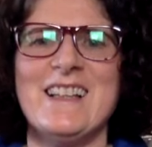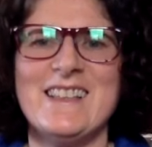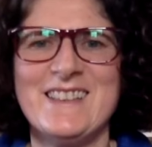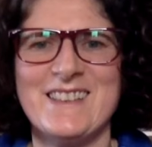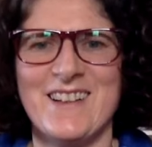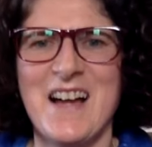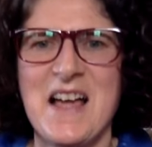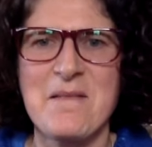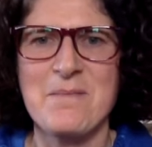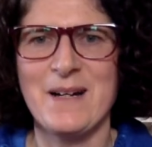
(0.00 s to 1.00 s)
So,
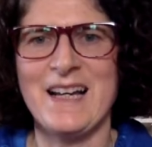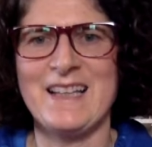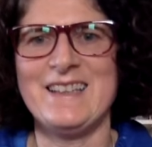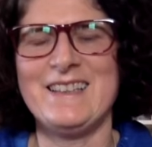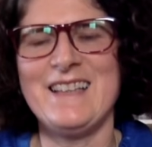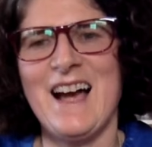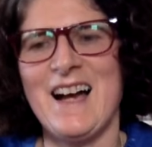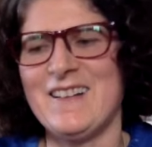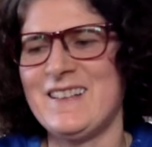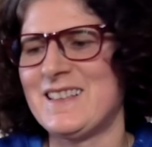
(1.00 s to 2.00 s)
but
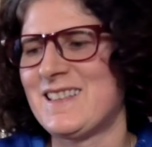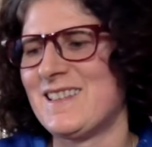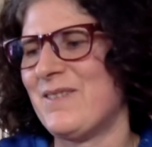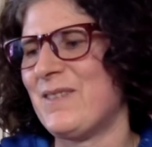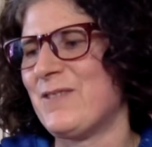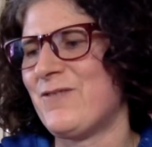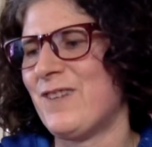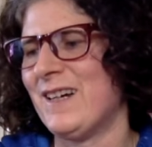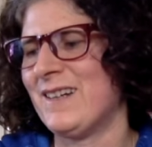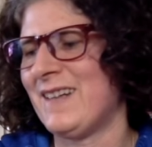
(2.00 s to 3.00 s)
yeah, it's gonna be
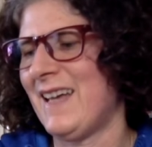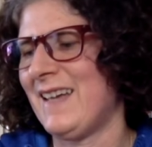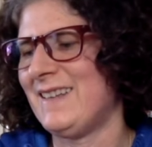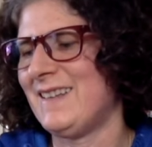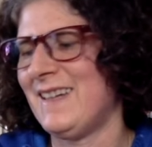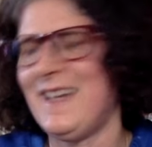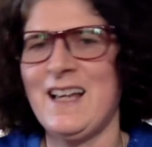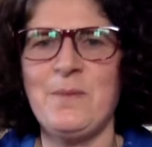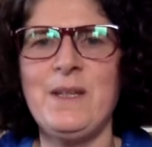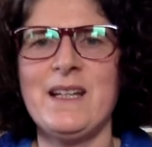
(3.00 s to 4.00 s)
fun, and it
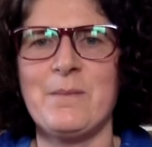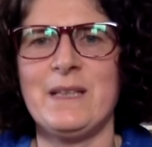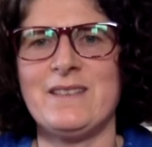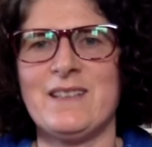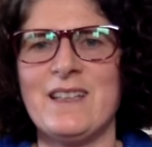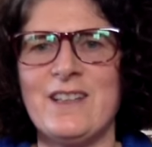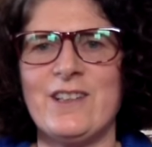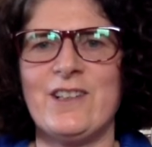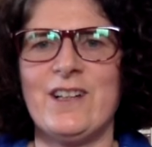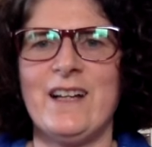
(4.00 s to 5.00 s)
has been an amazing
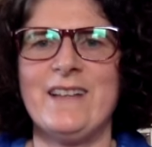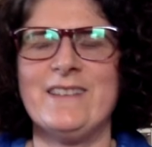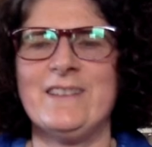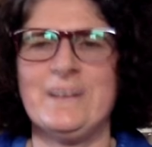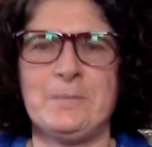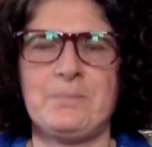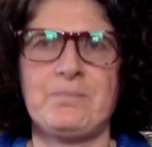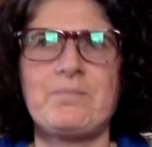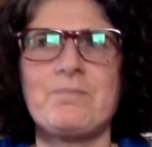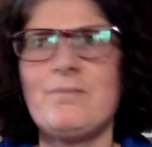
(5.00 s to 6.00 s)
year, and
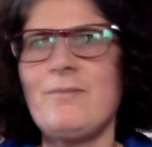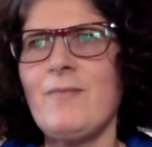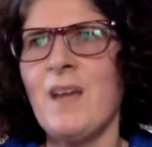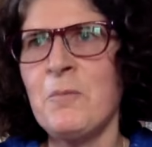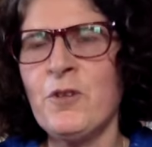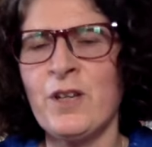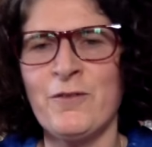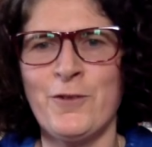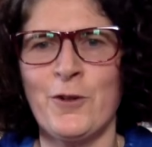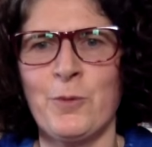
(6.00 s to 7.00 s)
I'm looking
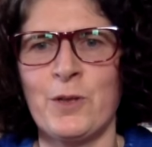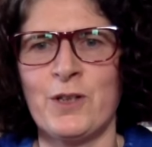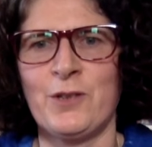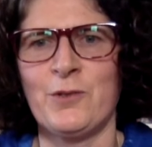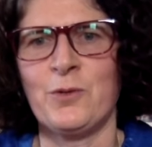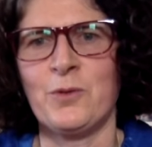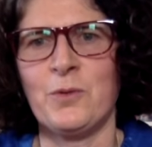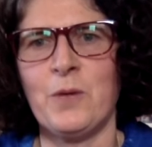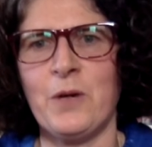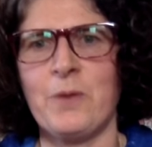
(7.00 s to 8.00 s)
forward to
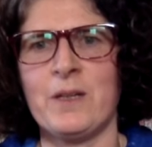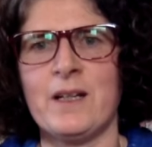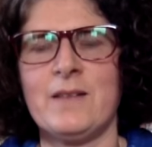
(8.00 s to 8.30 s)
what